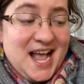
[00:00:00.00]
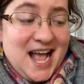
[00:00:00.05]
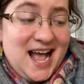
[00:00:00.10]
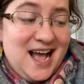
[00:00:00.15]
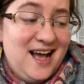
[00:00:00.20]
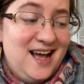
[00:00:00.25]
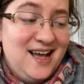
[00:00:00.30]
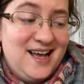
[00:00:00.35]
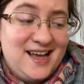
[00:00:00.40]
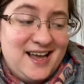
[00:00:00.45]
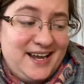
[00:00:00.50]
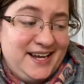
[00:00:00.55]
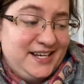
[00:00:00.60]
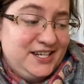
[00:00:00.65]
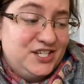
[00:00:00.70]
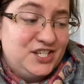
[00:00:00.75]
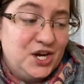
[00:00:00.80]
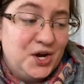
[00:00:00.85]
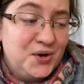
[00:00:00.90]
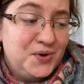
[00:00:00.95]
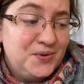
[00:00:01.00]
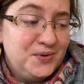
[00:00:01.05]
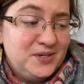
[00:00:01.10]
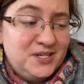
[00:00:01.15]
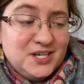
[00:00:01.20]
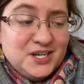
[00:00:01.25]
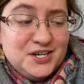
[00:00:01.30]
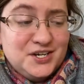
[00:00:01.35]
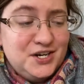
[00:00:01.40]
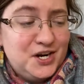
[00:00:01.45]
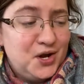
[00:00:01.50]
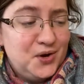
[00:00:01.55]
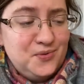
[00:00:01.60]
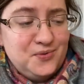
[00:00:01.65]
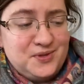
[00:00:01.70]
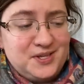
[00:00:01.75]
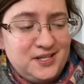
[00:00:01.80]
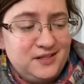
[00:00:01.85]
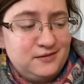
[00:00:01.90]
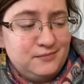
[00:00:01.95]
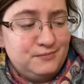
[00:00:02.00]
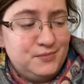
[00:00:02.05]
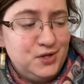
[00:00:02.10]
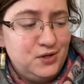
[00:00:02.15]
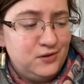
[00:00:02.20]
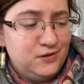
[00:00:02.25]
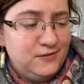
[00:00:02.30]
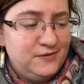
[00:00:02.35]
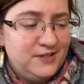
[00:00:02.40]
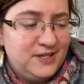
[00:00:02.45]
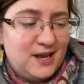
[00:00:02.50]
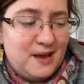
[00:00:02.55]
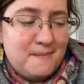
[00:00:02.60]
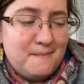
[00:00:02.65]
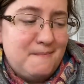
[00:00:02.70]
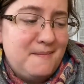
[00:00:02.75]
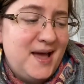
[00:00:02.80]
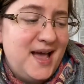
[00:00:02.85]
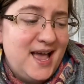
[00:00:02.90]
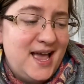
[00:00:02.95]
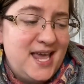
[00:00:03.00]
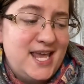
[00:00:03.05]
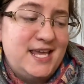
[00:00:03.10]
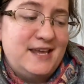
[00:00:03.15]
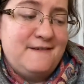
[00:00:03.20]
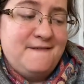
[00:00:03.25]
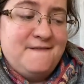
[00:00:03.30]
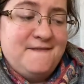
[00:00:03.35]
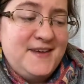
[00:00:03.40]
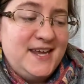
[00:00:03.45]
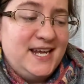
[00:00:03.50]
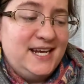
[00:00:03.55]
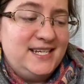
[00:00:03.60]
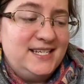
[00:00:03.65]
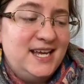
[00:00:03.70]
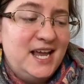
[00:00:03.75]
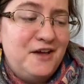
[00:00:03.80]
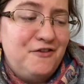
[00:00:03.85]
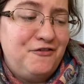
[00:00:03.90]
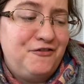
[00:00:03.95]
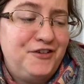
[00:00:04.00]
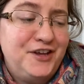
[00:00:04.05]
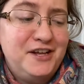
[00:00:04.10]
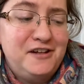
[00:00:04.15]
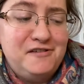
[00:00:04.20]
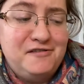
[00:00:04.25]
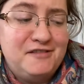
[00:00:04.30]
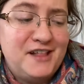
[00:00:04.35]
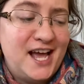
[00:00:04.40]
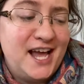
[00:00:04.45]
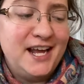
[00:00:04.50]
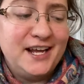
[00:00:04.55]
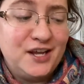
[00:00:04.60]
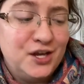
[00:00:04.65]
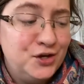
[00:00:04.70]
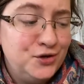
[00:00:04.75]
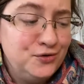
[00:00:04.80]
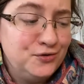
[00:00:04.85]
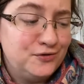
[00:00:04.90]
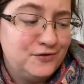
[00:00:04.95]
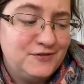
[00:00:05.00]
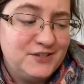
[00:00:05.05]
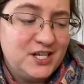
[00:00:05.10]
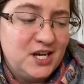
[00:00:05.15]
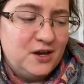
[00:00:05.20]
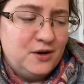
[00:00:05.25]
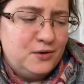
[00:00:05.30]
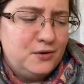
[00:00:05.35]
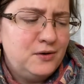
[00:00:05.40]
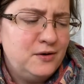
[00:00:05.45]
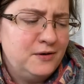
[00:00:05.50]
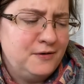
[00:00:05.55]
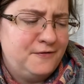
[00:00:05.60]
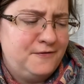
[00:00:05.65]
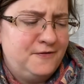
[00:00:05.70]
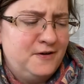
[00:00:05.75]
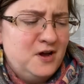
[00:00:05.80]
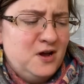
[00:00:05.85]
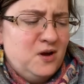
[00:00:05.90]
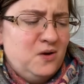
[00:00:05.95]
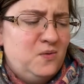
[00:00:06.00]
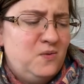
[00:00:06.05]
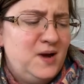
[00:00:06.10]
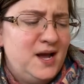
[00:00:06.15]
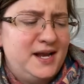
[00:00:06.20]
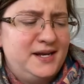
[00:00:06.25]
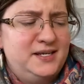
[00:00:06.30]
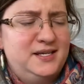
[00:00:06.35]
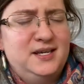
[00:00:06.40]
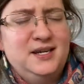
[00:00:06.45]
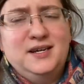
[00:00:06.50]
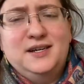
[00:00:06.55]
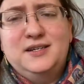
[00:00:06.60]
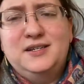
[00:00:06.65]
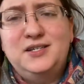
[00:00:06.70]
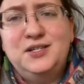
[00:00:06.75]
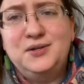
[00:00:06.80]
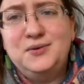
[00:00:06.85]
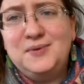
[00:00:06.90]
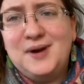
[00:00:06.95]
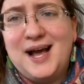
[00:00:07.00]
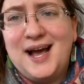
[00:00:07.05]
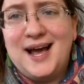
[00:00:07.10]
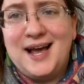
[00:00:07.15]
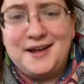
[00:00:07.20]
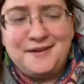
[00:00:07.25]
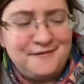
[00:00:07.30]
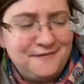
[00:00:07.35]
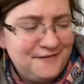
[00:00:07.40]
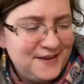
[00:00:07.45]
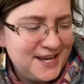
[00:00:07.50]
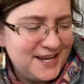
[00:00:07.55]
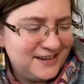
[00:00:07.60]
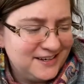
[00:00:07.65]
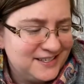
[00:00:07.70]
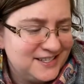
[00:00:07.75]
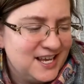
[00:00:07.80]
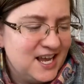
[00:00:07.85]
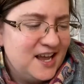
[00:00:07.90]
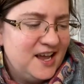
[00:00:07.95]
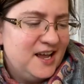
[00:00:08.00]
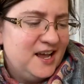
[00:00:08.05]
I don't know these moves. My feet feel like hooves. Oof, what do I fix?